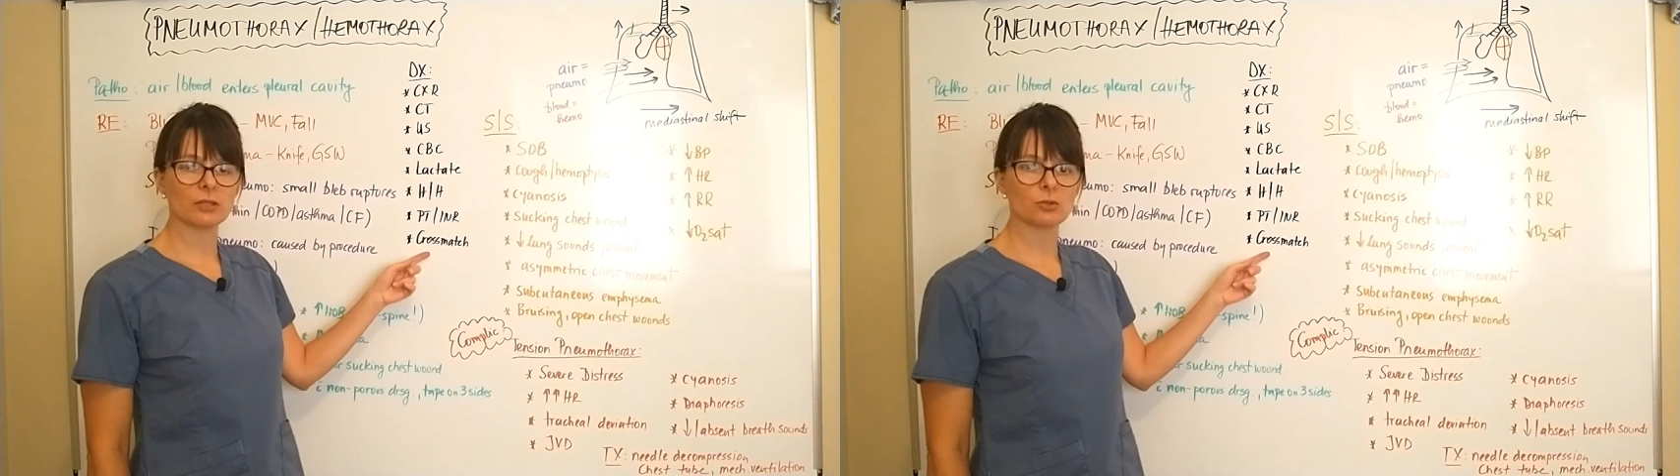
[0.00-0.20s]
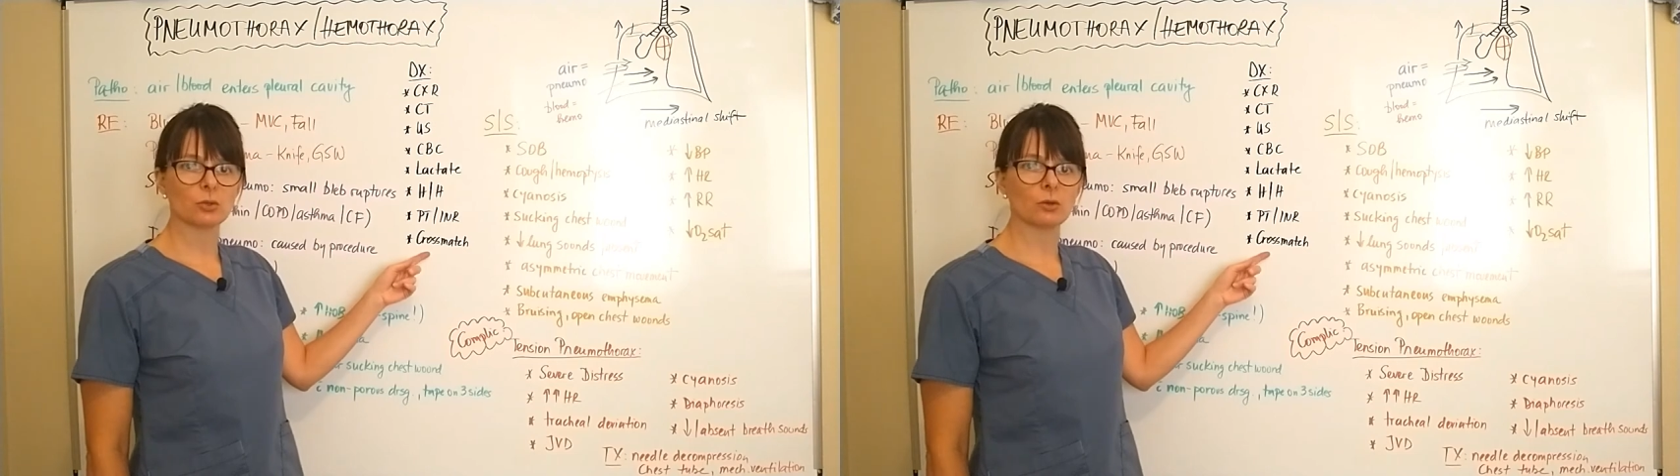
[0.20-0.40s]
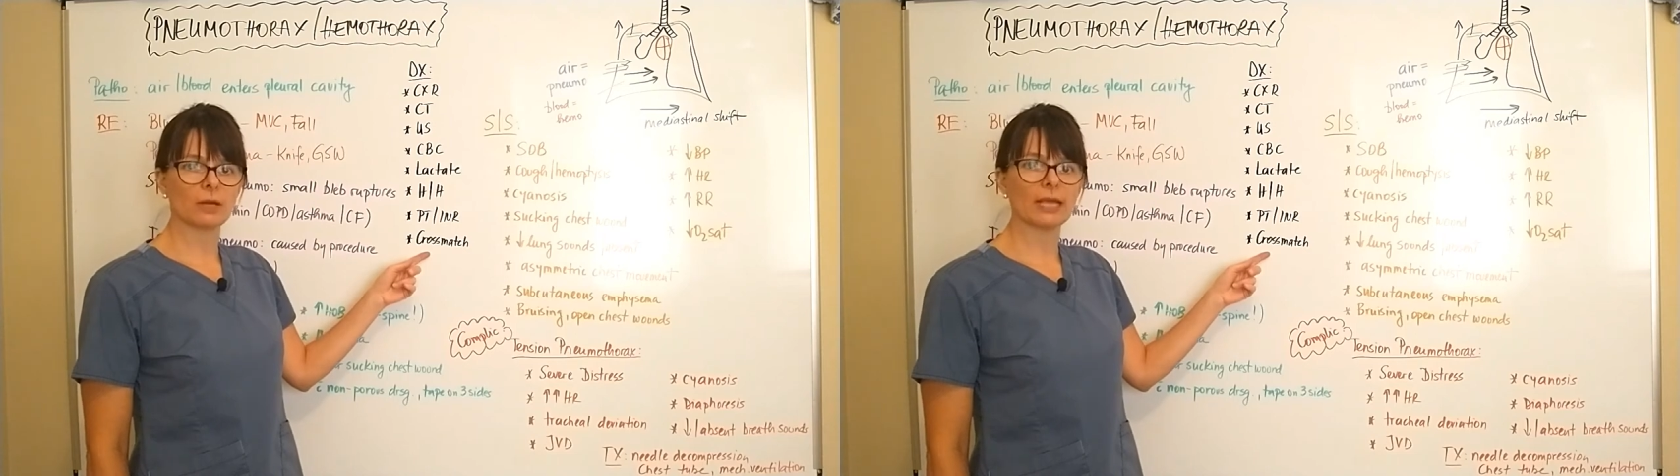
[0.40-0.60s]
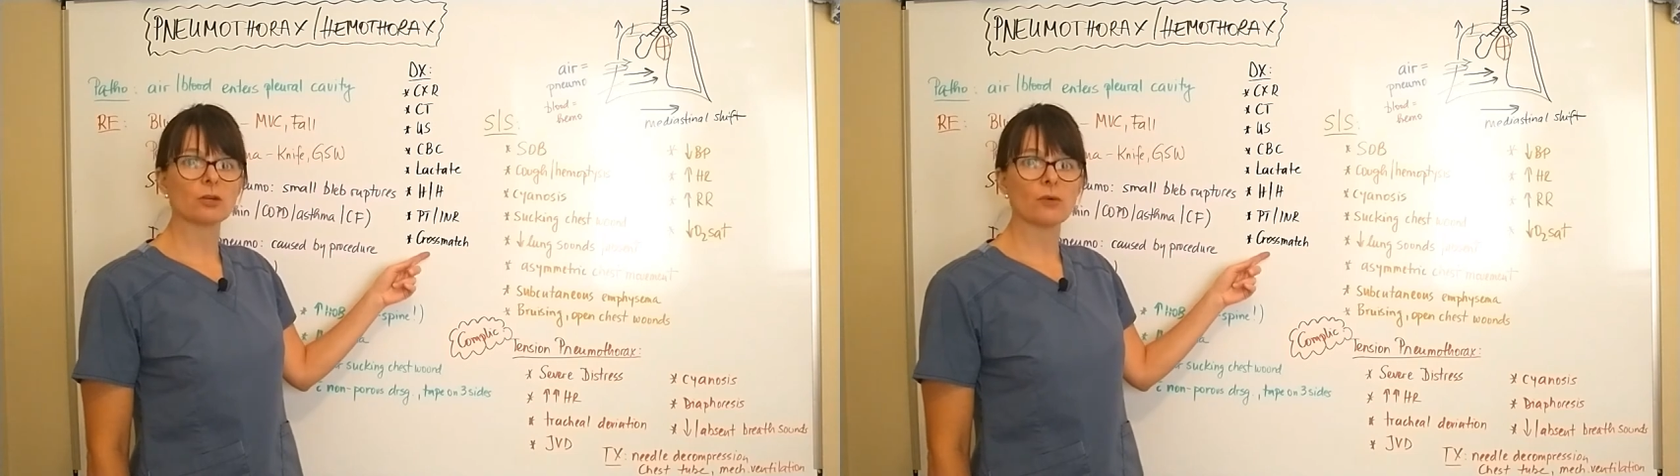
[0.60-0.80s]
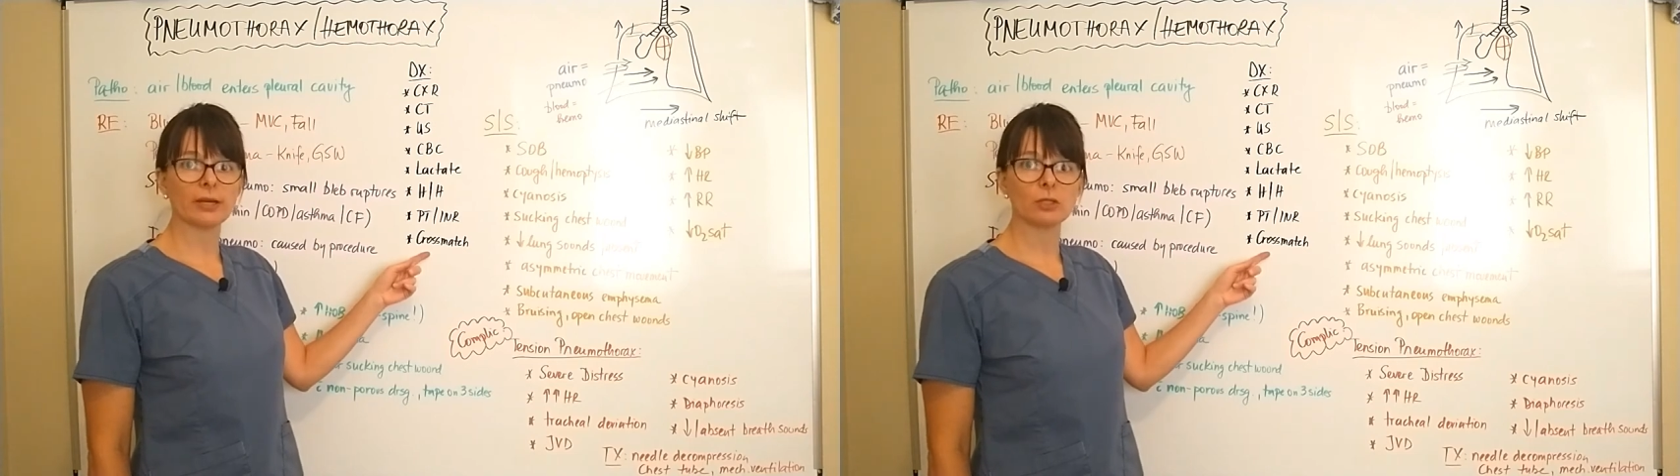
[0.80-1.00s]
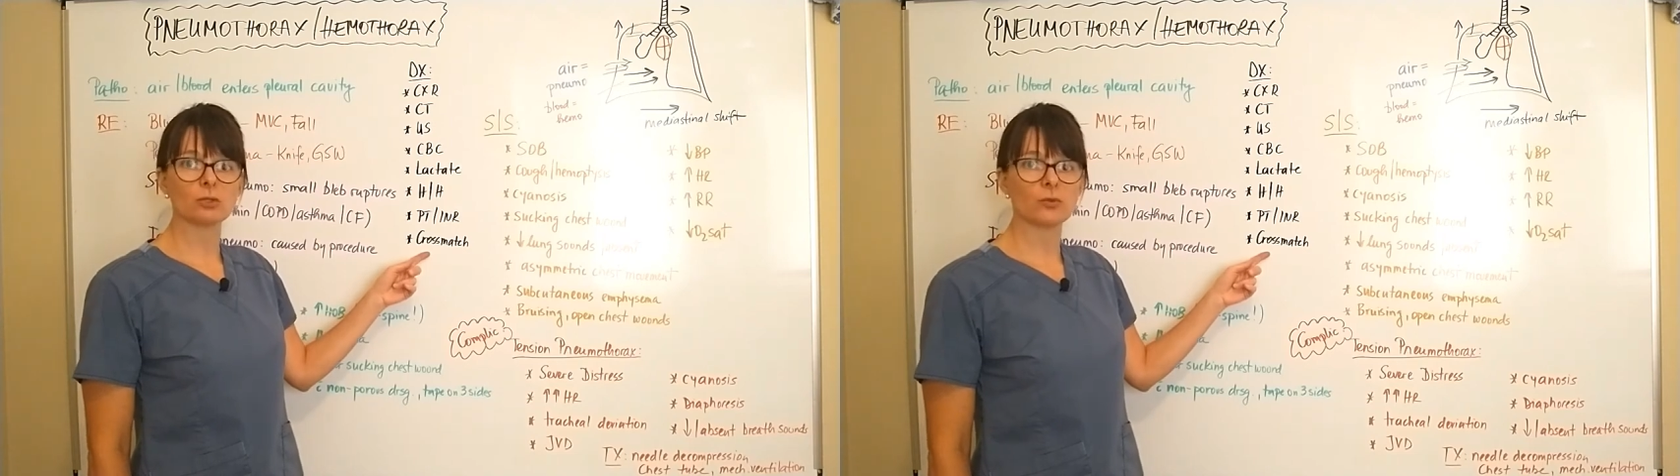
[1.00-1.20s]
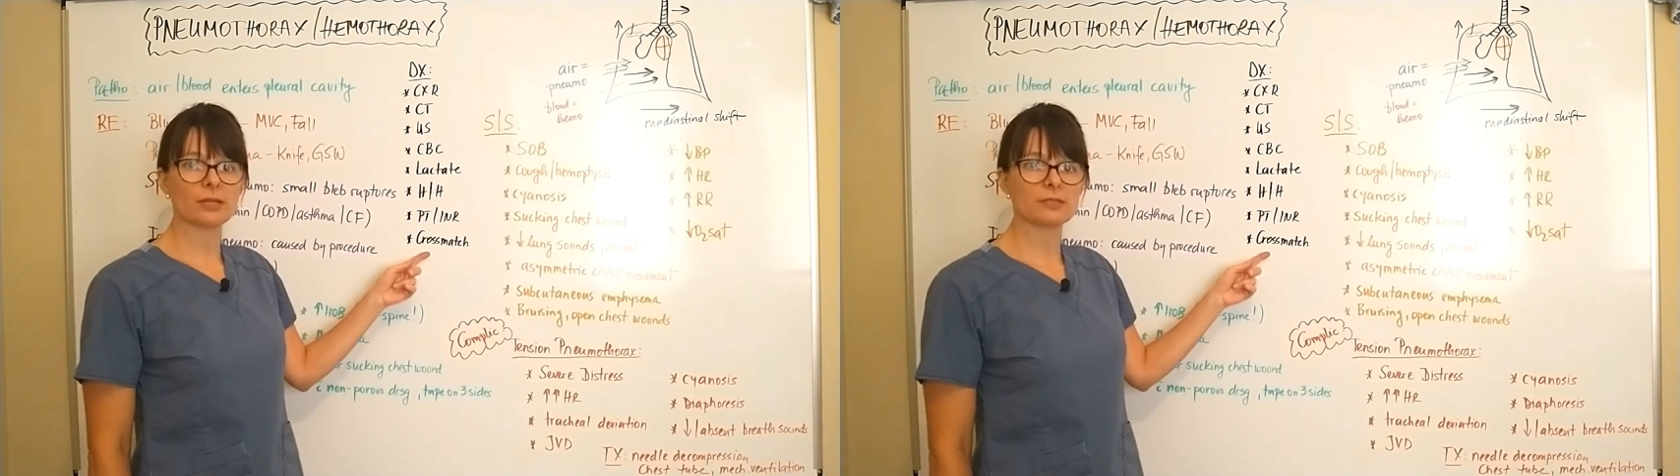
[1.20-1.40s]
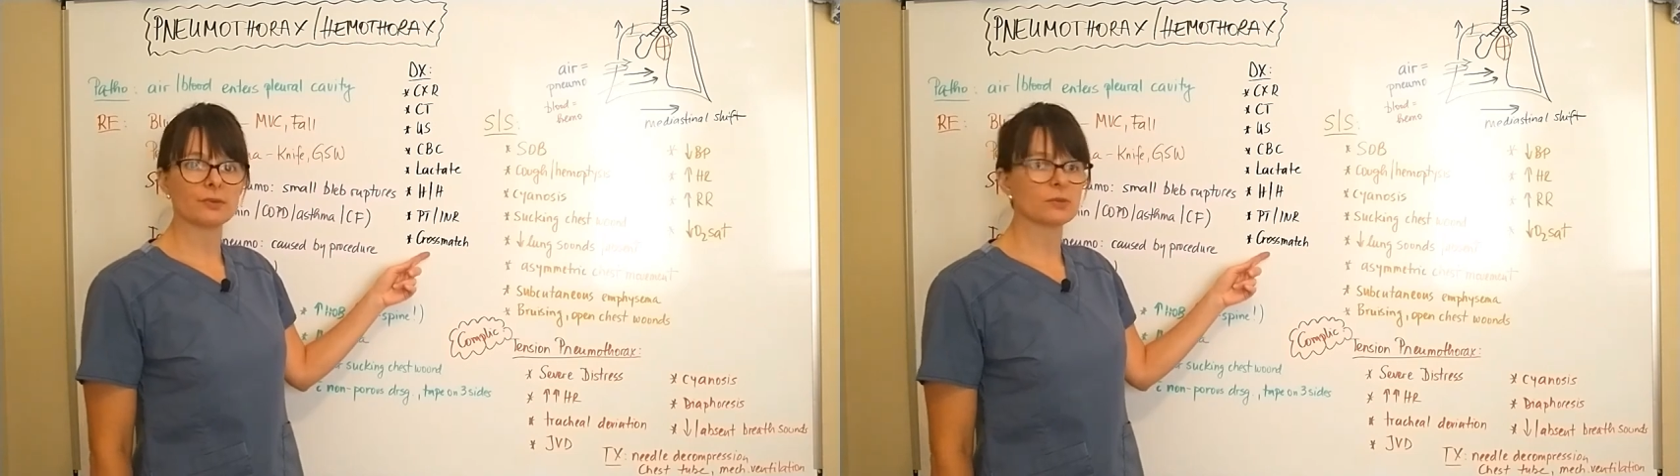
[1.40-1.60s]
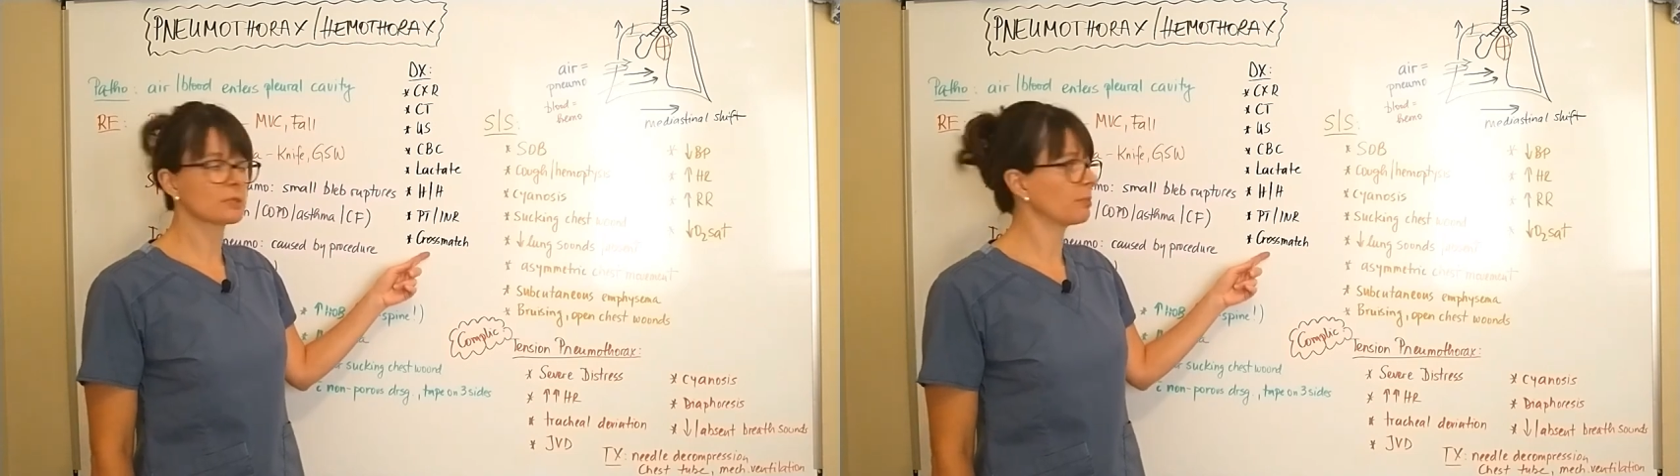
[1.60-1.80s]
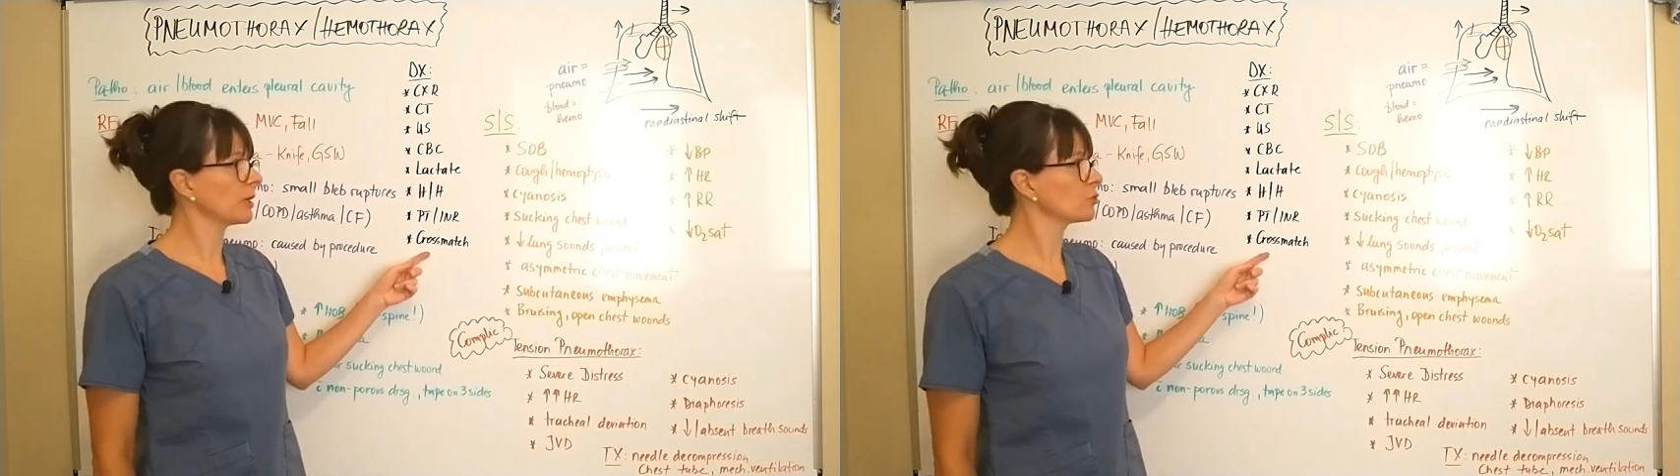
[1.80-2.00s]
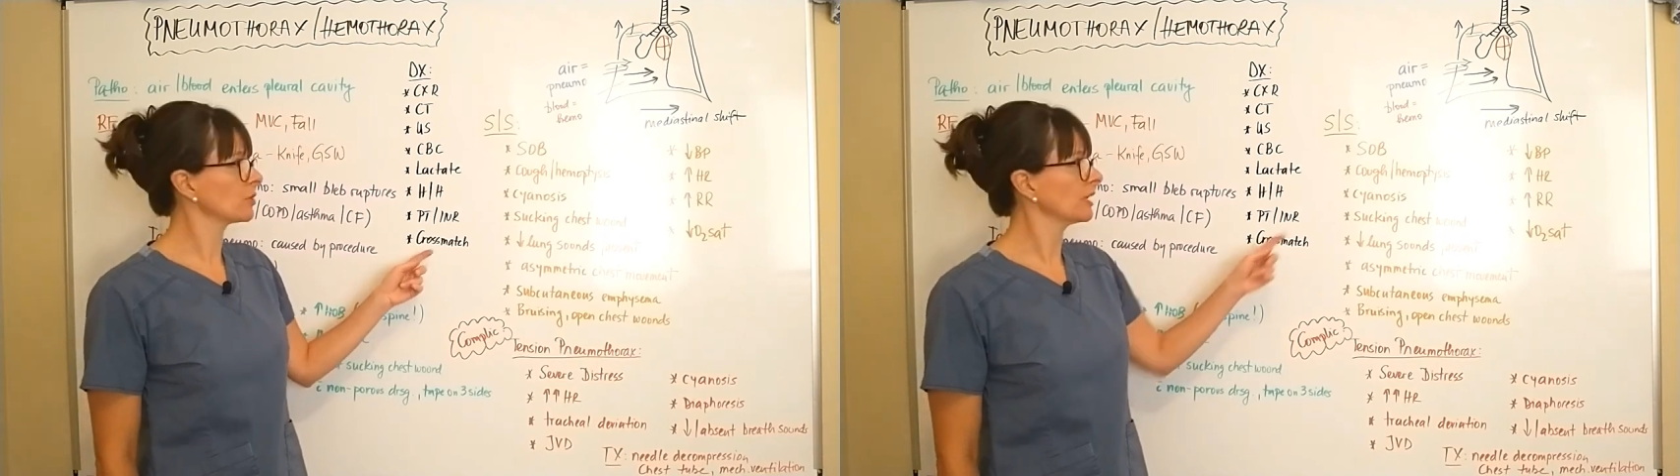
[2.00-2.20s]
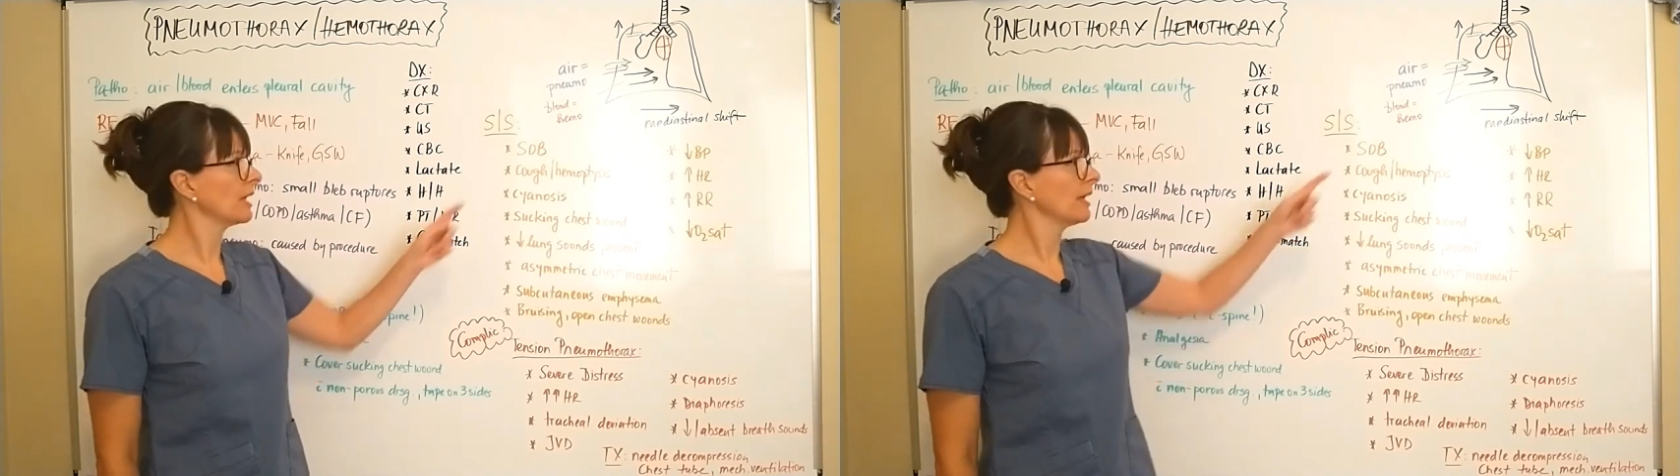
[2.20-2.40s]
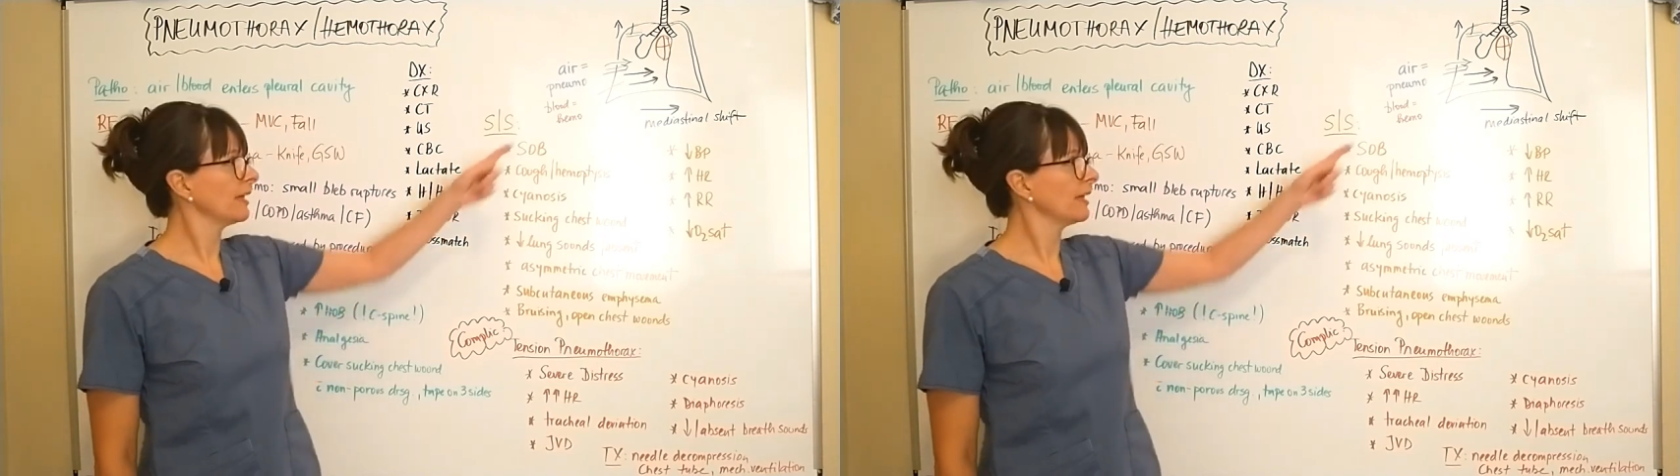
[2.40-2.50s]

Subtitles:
to get ready to transfuse the patient